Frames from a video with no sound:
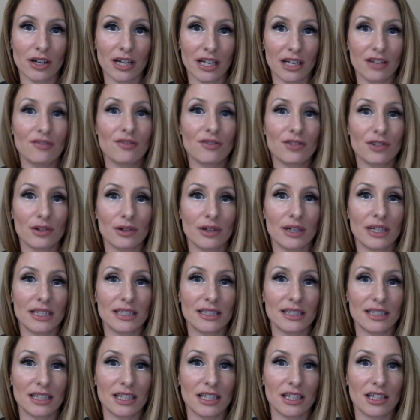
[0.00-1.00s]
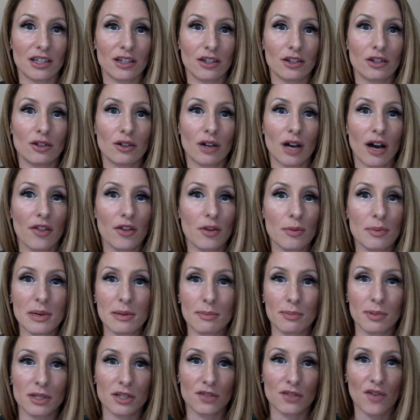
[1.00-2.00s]
influencing you, other
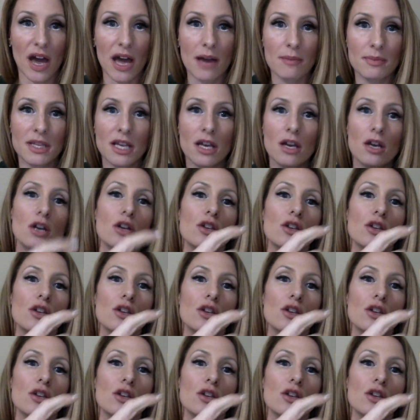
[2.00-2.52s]
people's vibes.